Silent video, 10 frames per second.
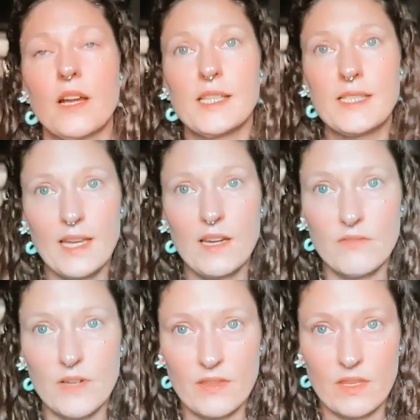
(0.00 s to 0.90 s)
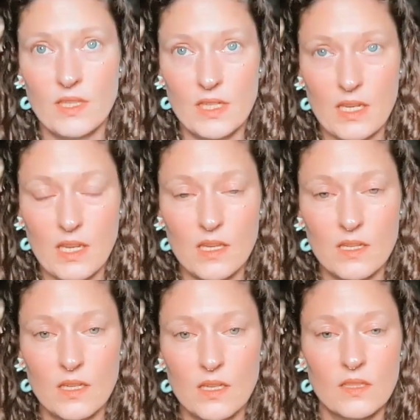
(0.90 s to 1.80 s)
and get everything that I
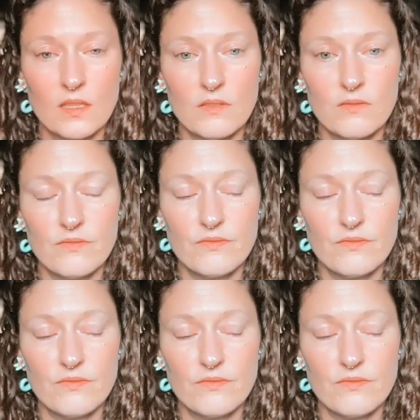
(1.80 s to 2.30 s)
need the